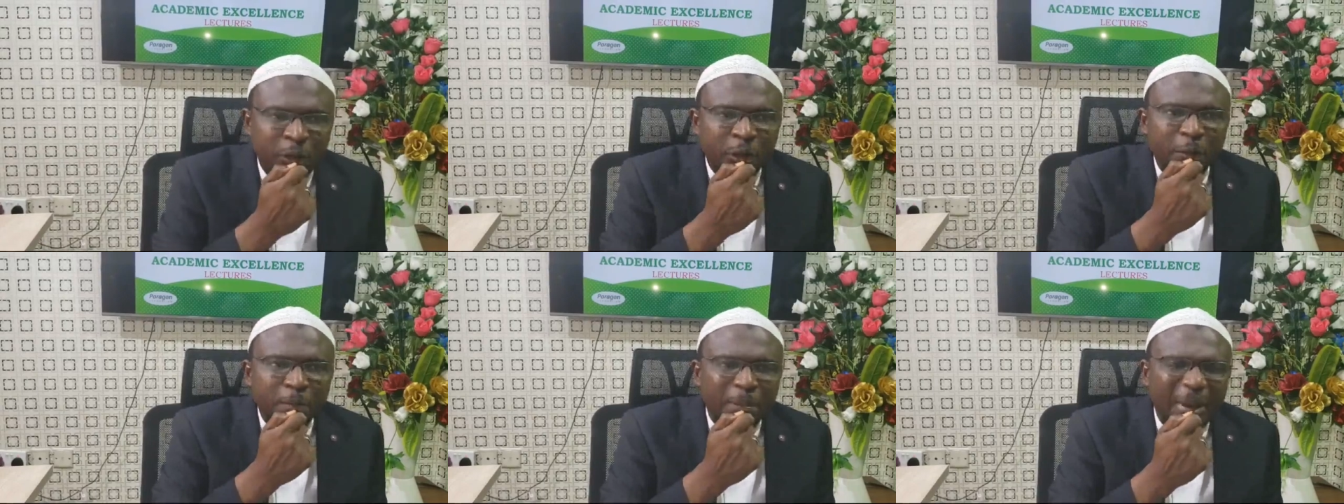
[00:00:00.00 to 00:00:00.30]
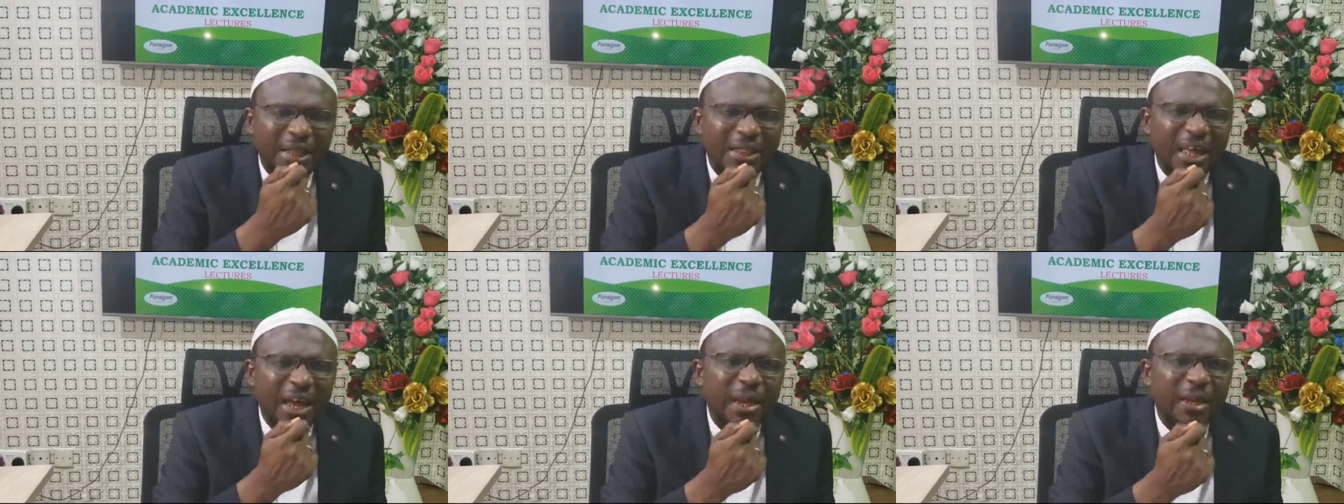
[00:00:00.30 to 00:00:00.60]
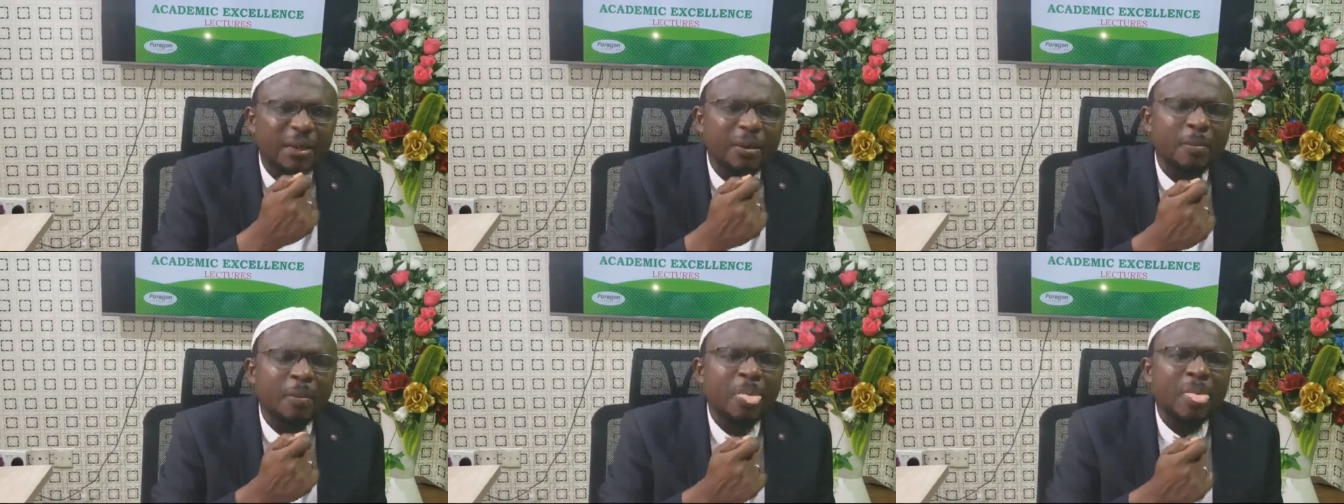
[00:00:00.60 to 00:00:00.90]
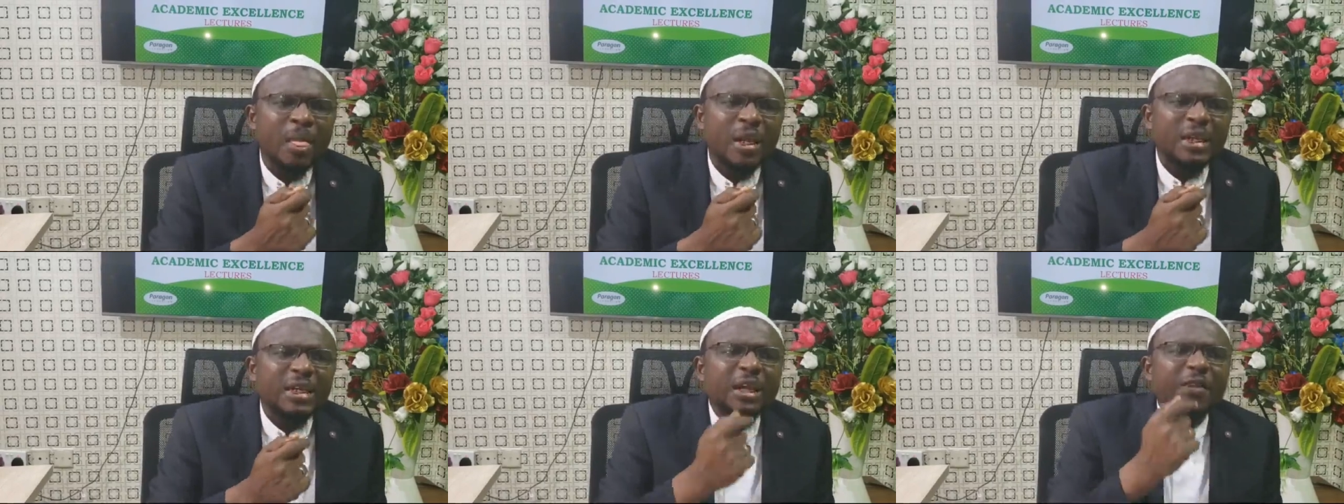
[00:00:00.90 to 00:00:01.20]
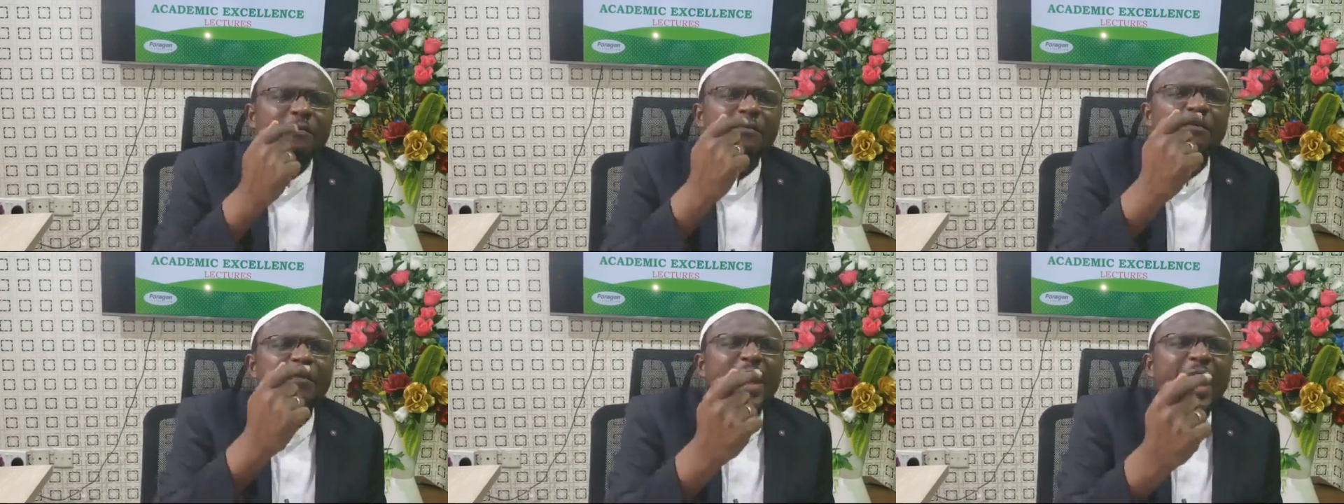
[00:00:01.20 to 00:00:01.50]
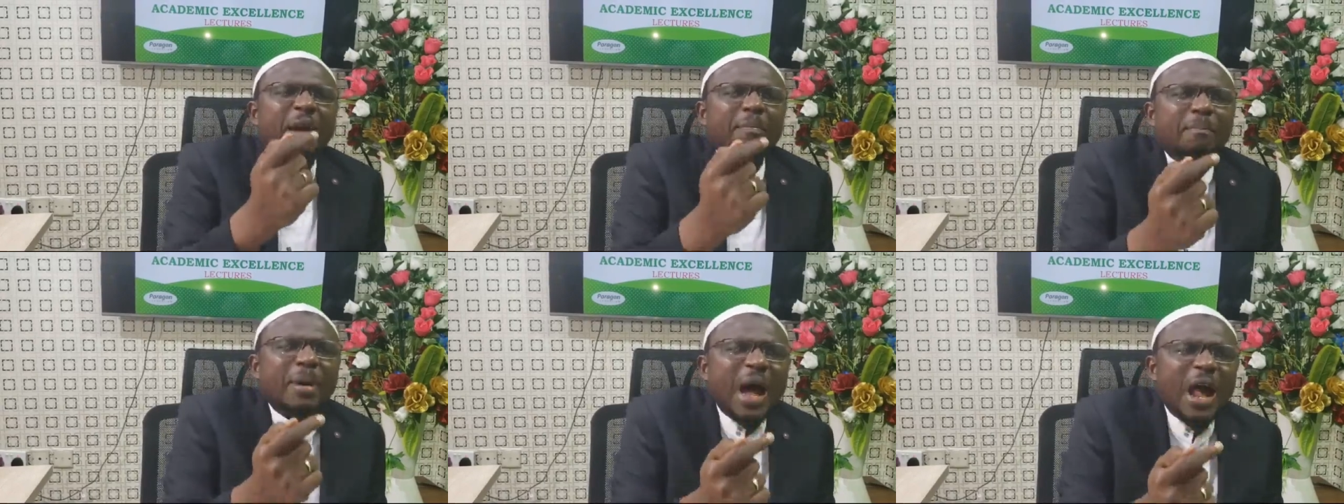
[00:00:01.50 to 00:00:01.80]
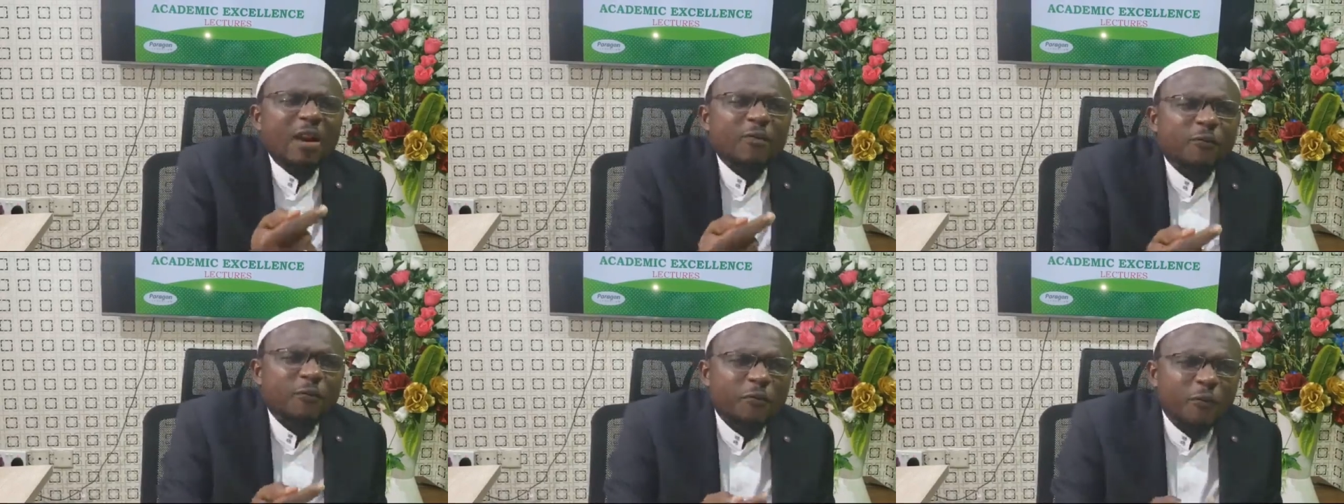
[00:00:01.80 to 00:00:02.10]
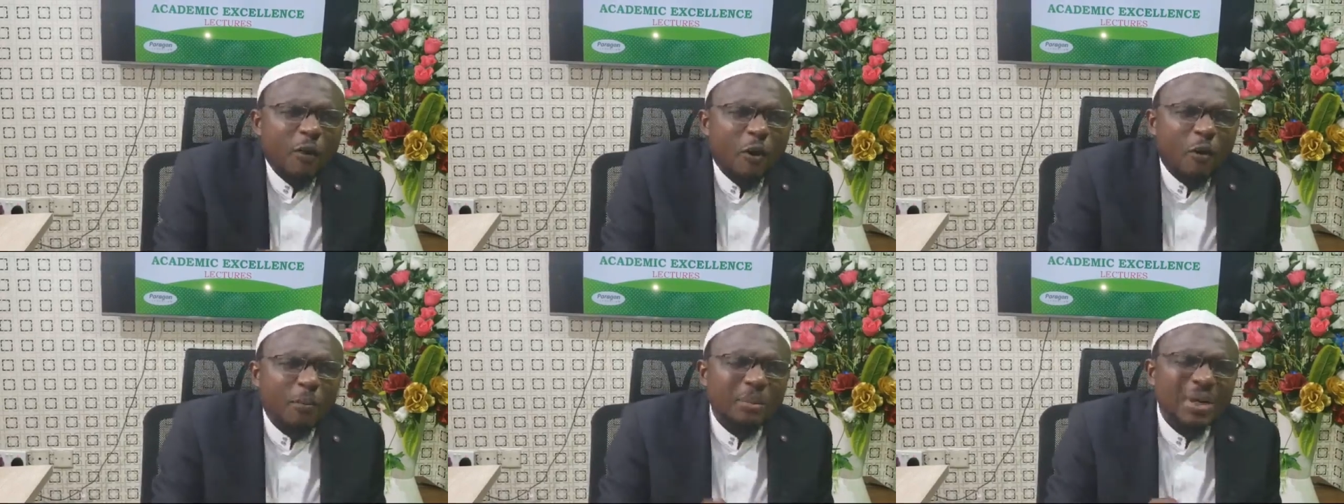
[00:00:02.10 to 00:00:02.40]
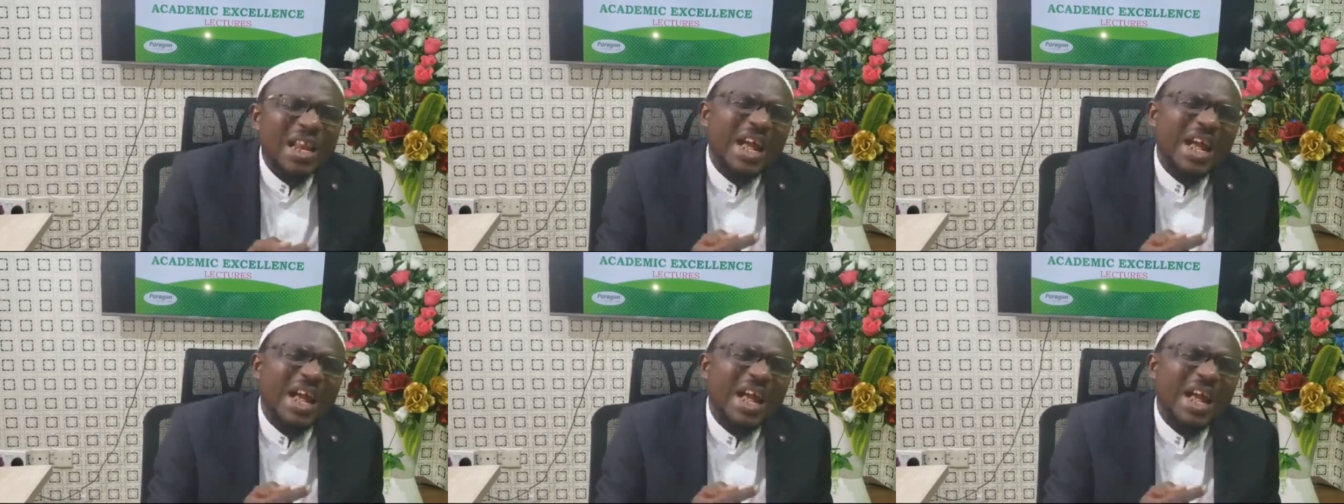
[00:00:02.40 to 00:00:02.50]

but then the verbal form